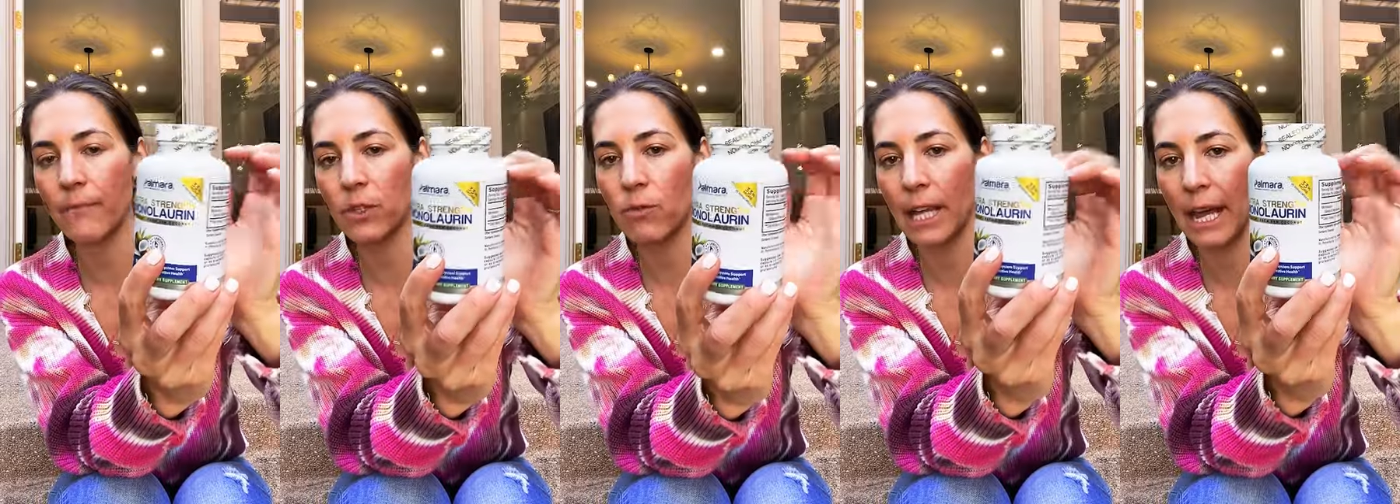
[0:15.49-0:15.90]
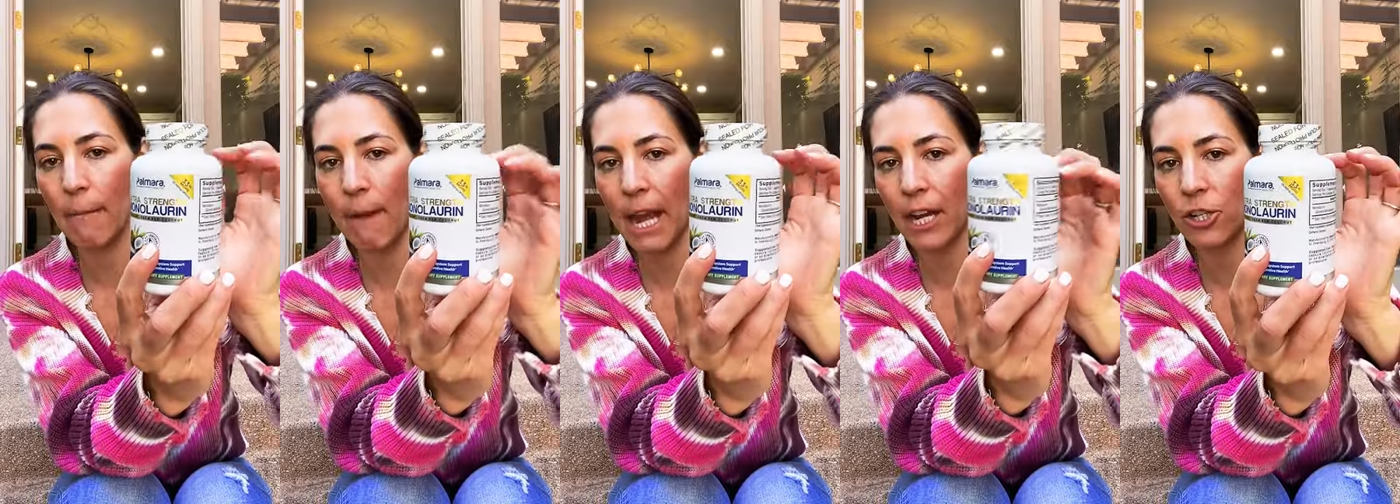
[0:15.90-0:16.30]
You can't
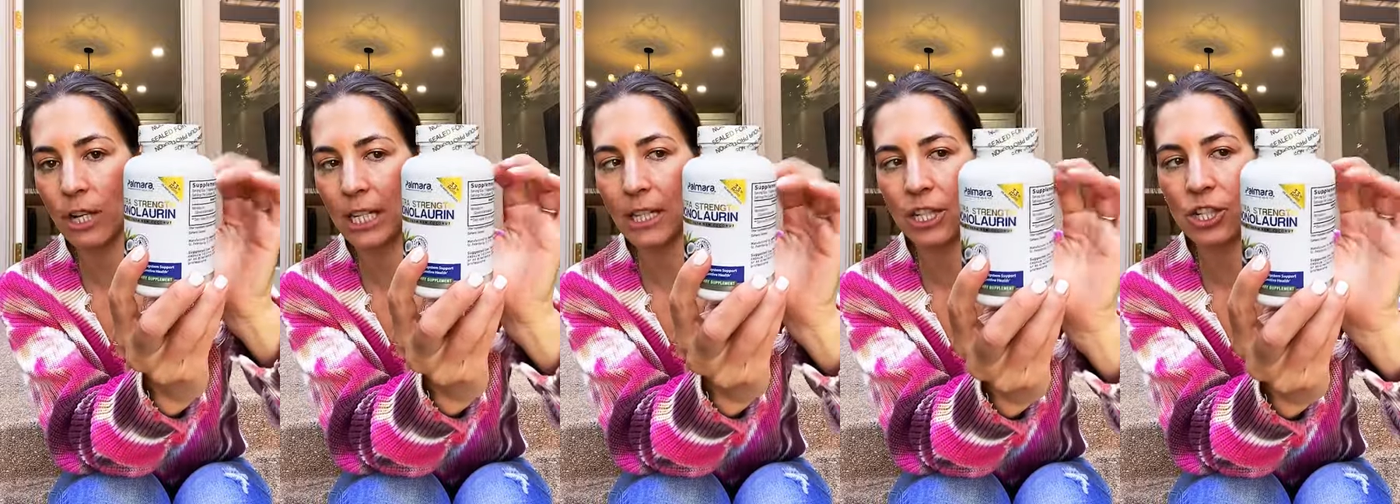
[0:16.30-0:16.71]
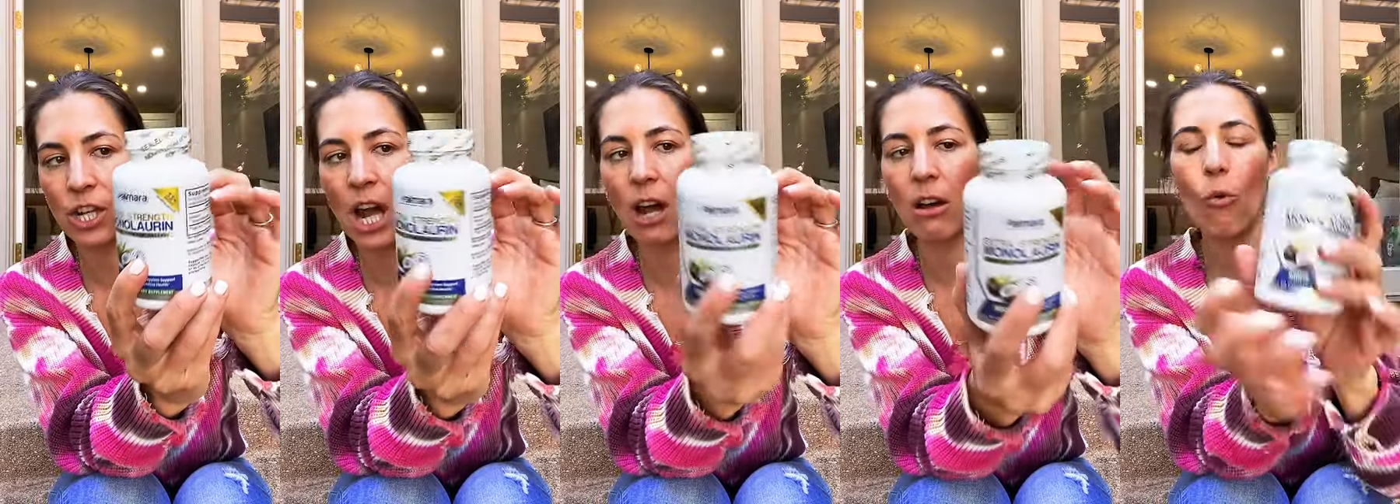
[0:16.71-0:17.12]
penetrate this
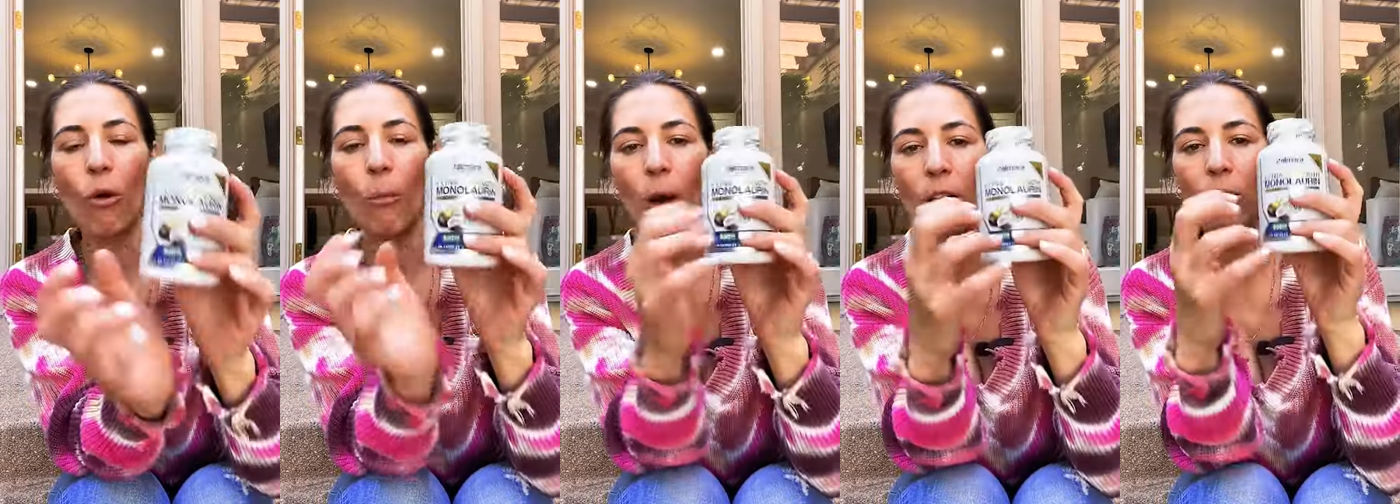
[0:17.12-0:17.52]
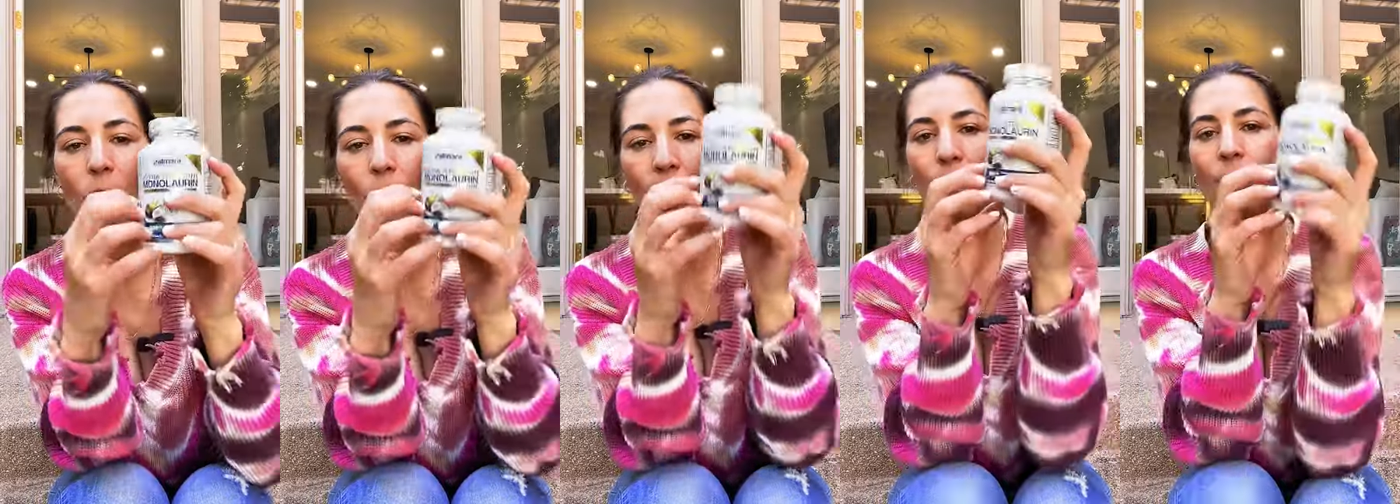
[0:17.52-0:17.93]
shell. Well,
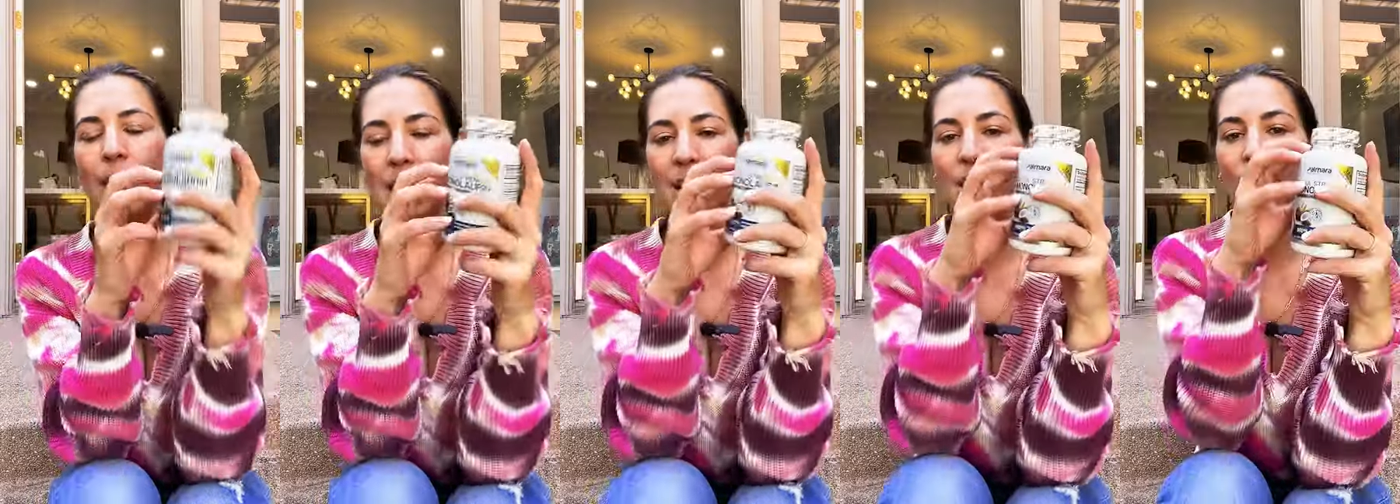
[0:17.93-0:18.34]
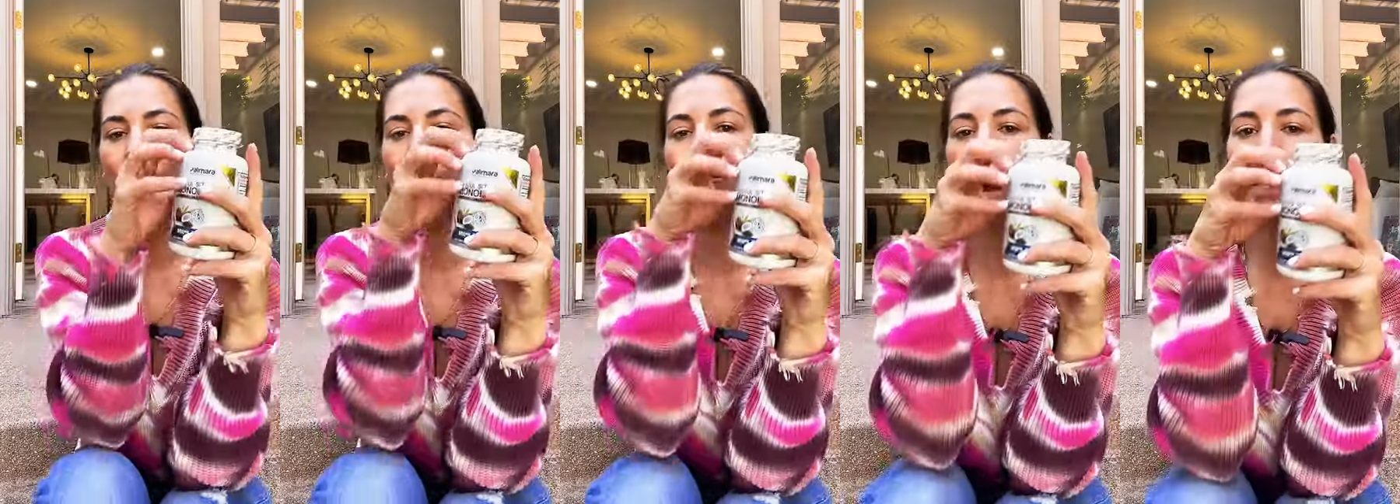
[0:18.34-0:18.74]
monolaurin goes in and
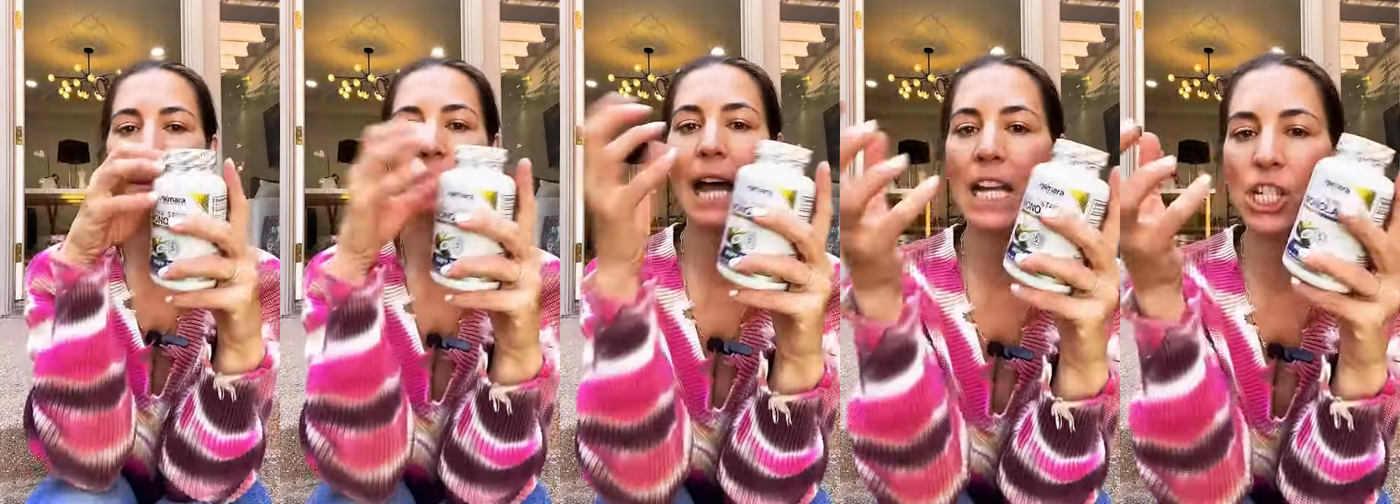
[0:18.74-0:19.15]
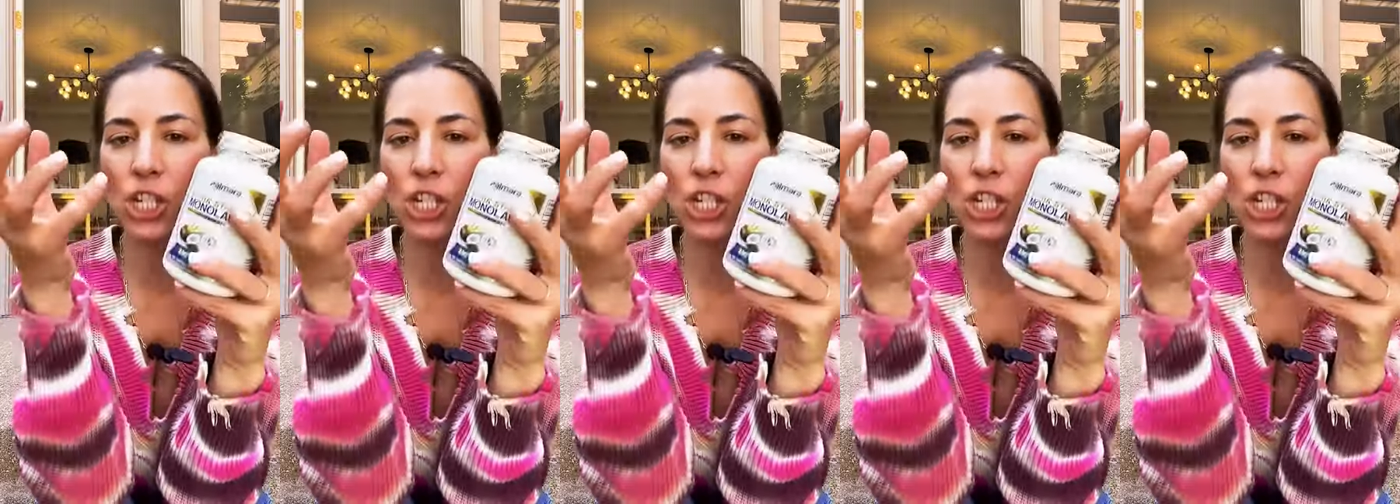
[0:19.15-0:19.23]
disrupts that